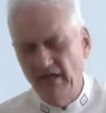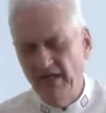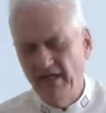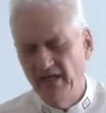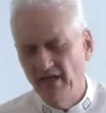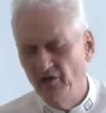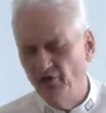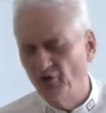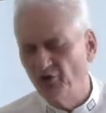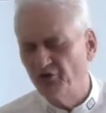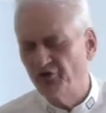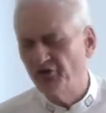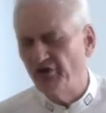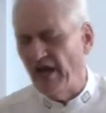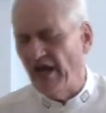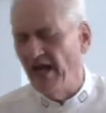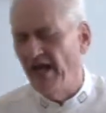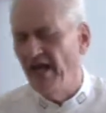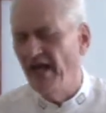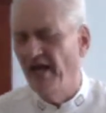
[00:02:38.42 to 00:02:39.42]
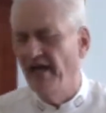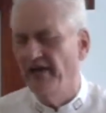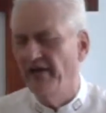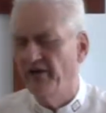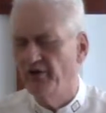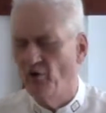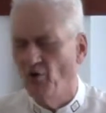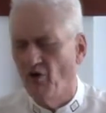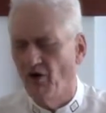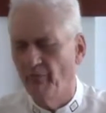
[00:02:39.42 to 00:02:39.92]
really
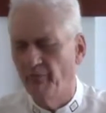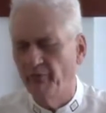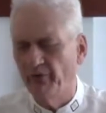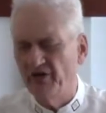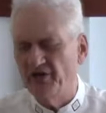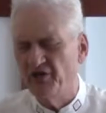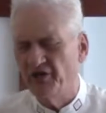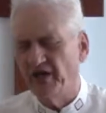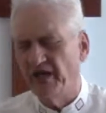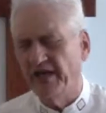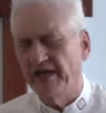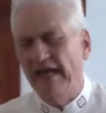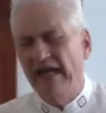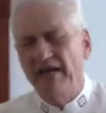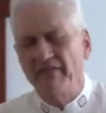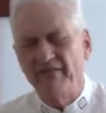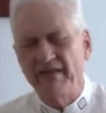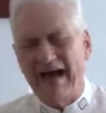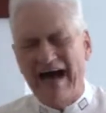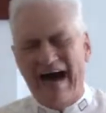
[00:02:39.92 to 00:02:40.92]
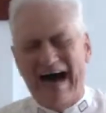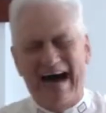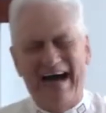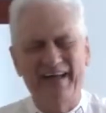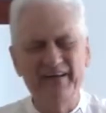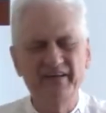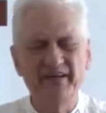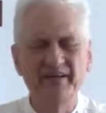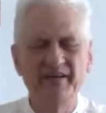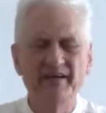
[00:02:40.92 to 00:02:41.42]
understand nor appreciate the
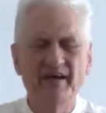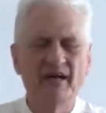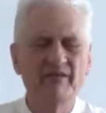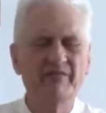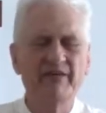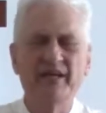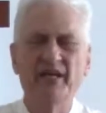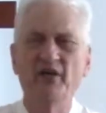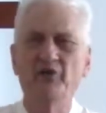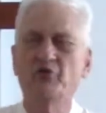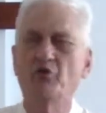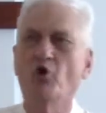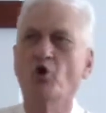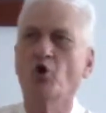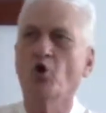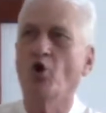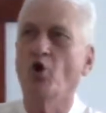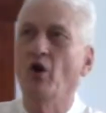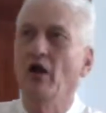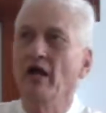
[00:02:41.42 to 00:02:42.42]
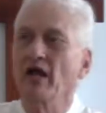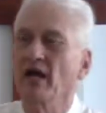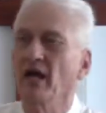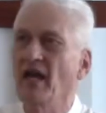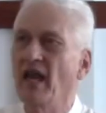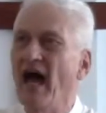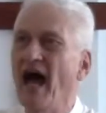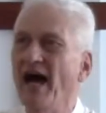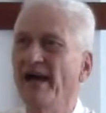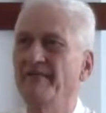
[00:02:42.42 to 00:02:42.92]
idea of an eternal
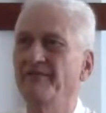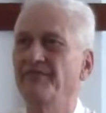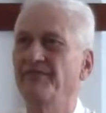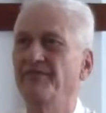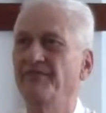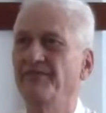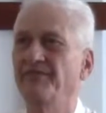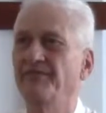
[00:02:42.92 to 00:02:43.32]
life.